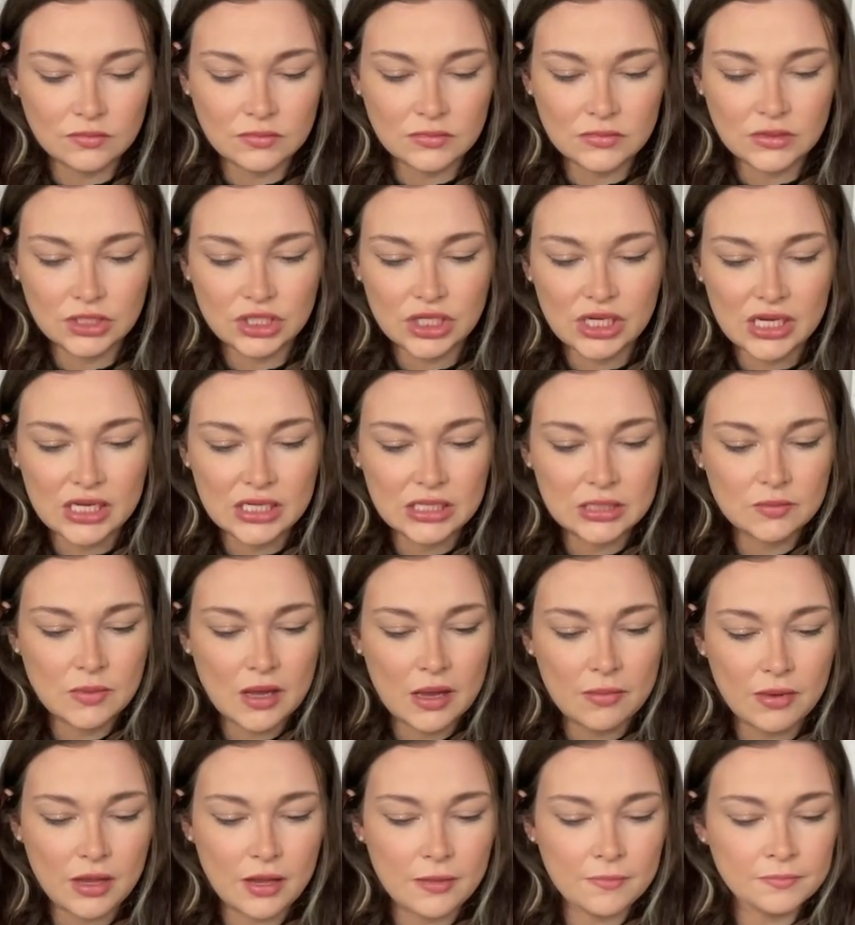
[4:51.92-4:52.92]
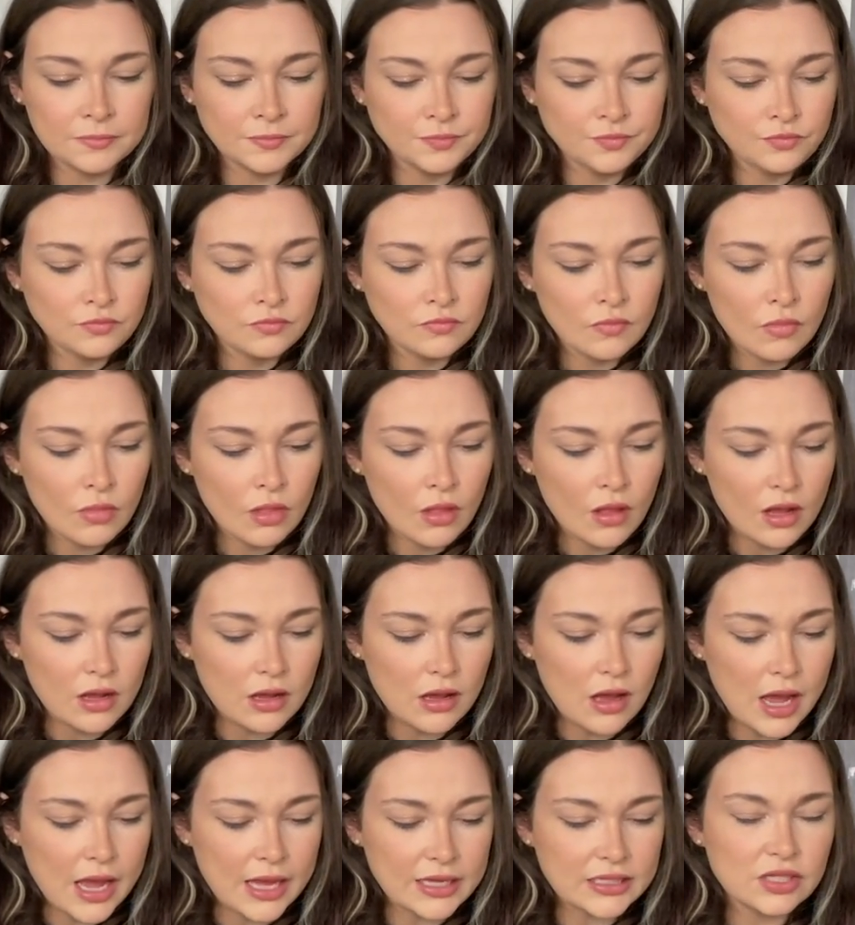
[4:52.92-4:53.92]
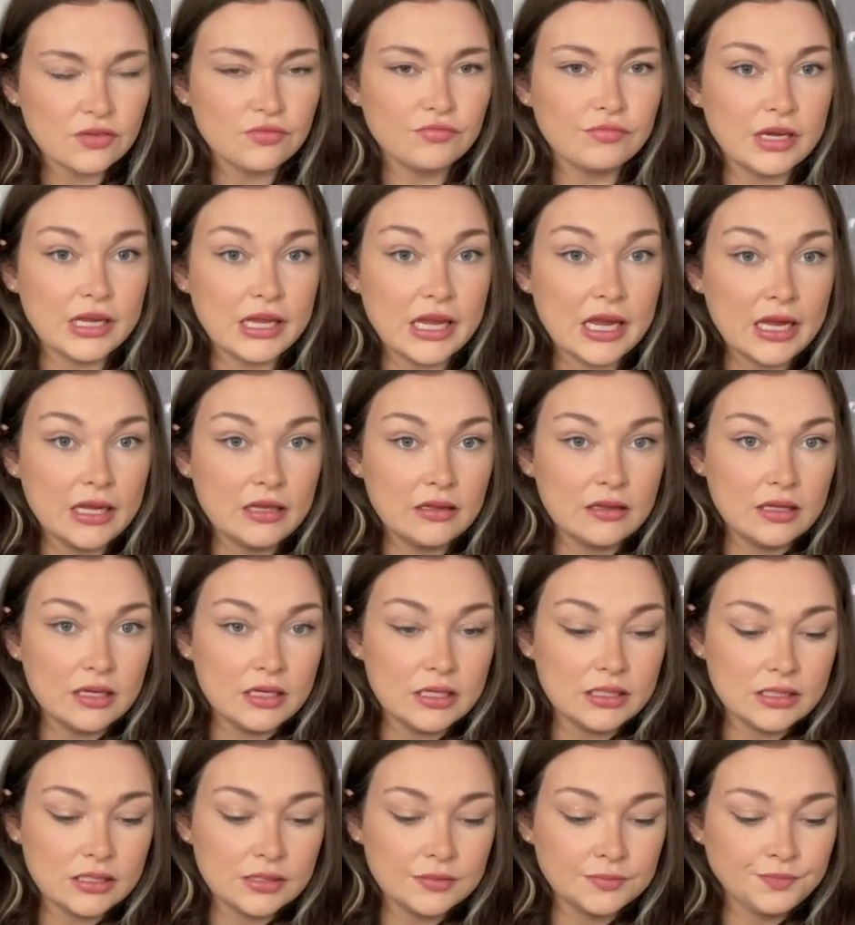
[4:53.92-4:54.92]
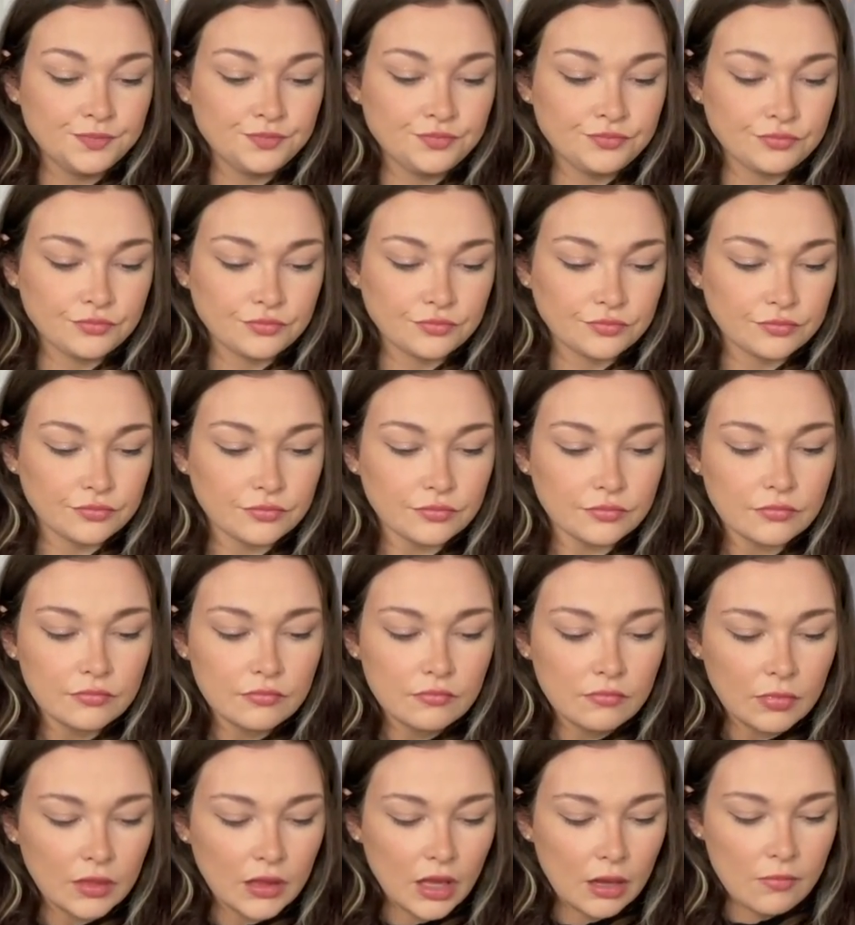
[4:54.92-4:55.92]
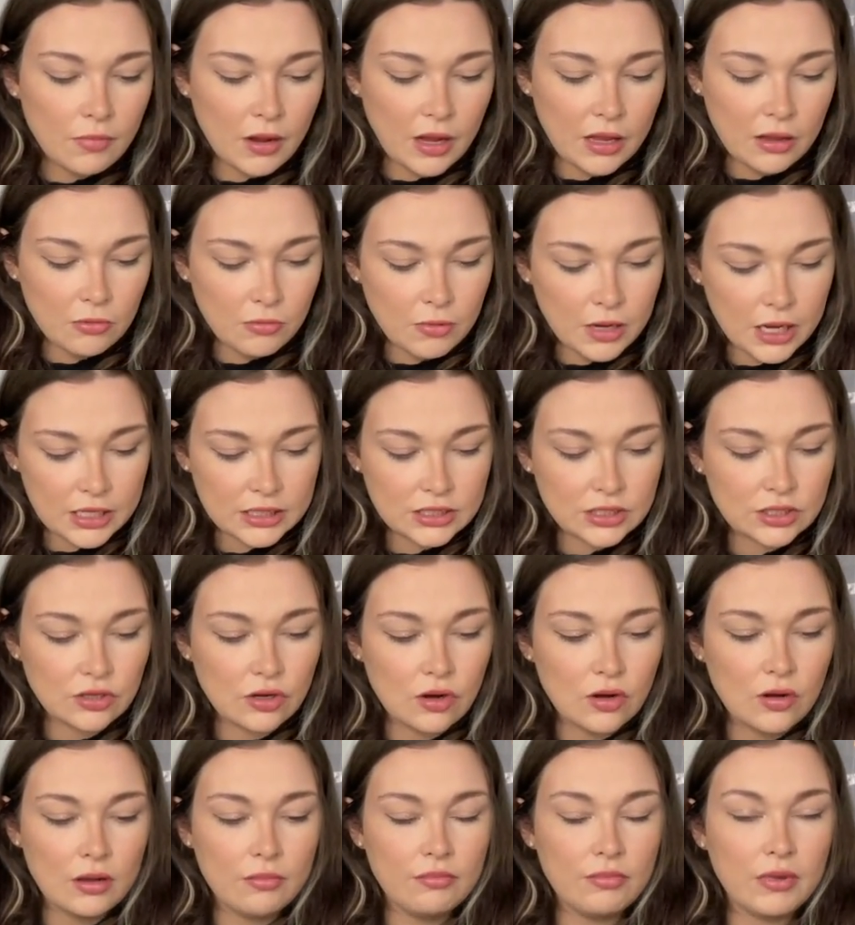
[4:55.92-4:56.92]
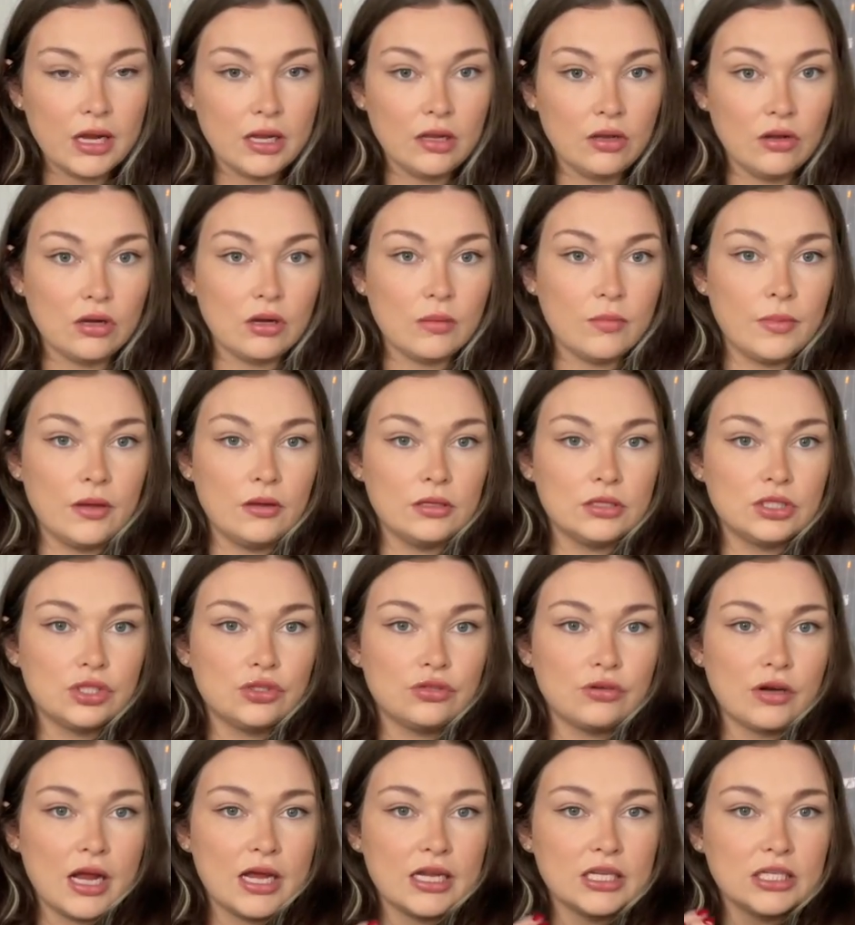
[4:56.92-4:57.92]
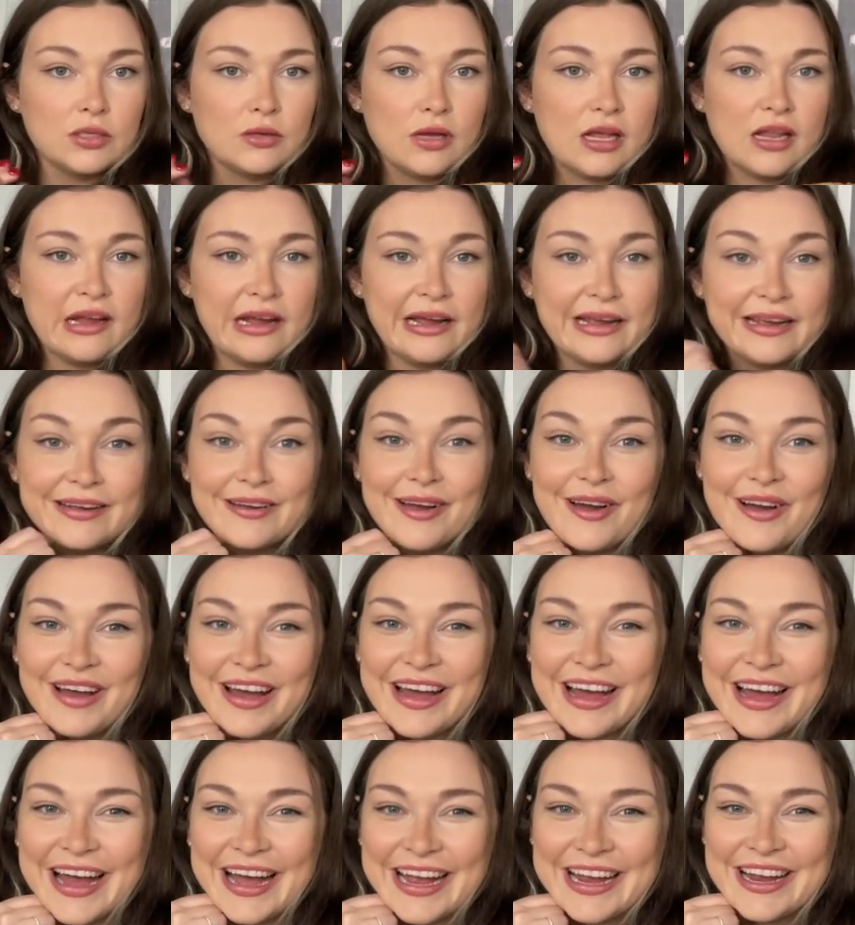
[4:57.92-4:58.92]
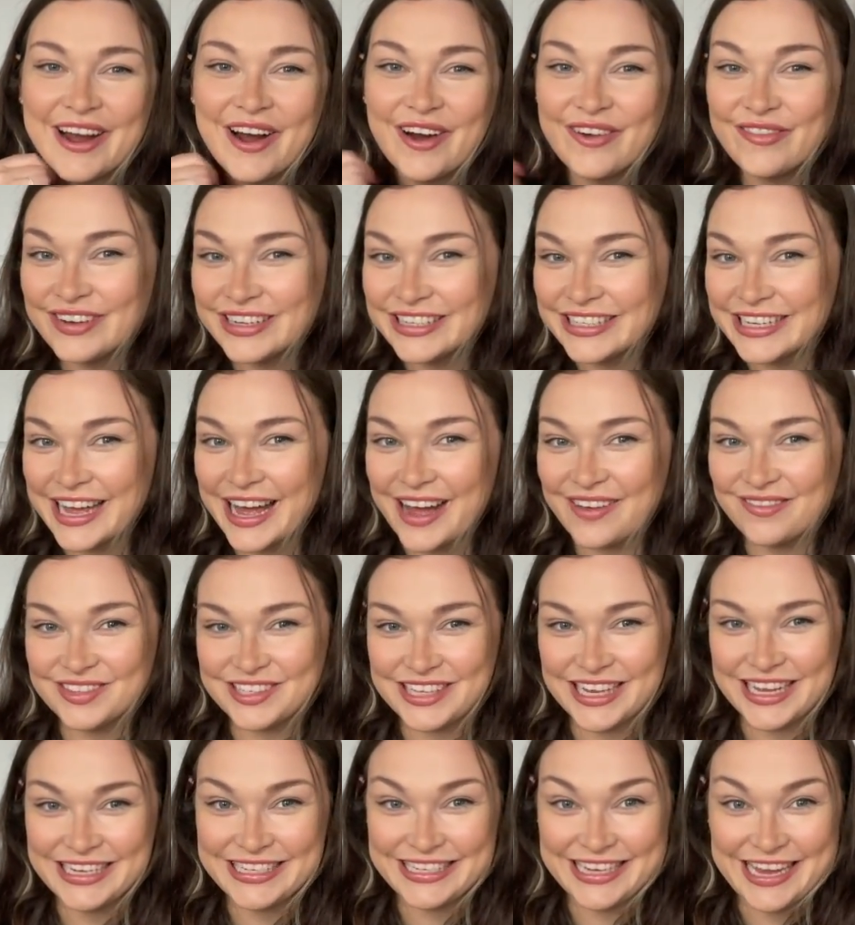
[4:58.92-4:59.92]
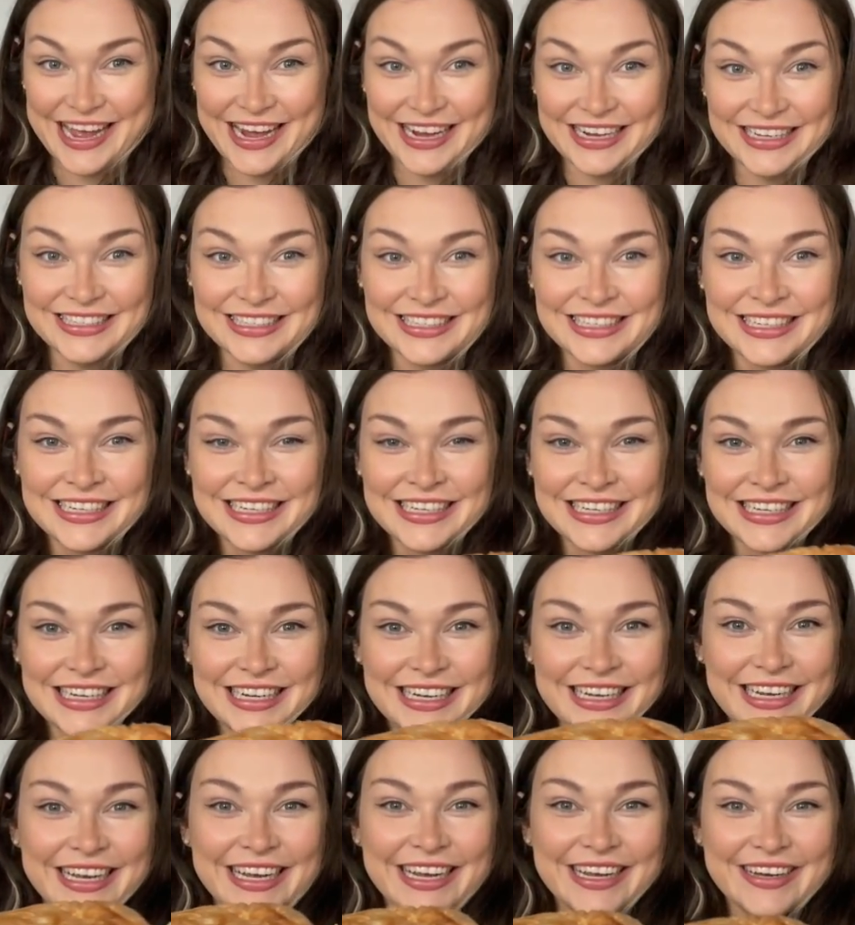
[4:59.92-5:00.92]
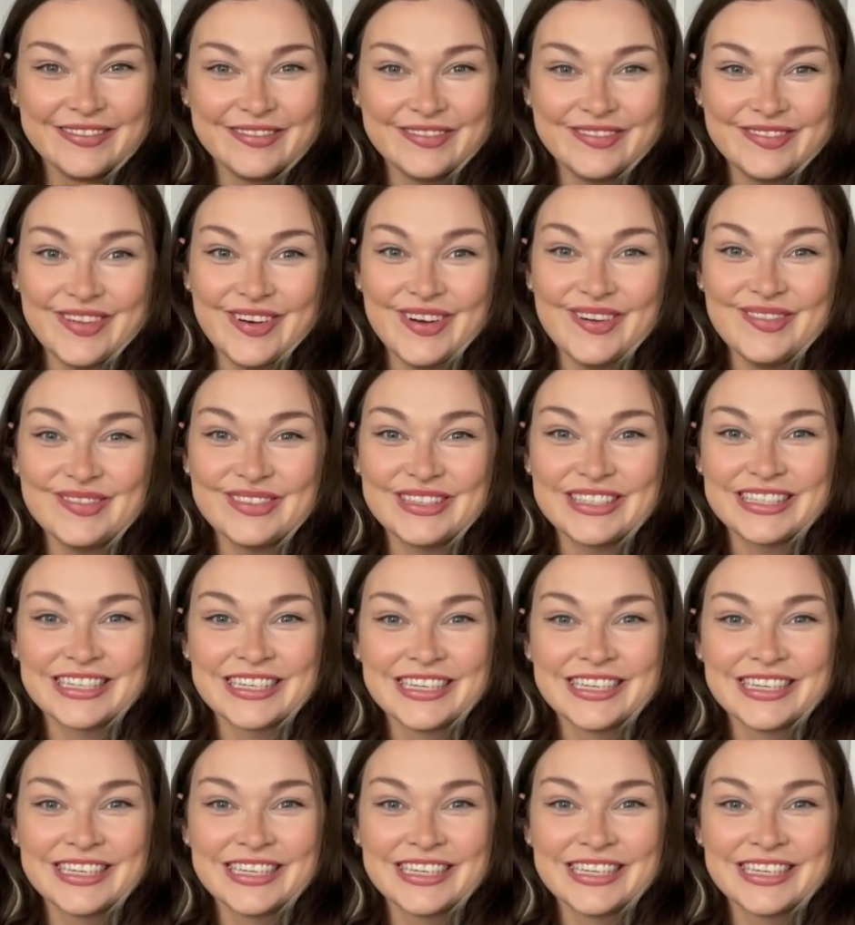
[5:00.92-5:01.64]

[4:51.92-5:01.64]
Cheese, maybe. I had to reheat this. by the way, so it might look a bit strange when I opened it upside down. Whoops.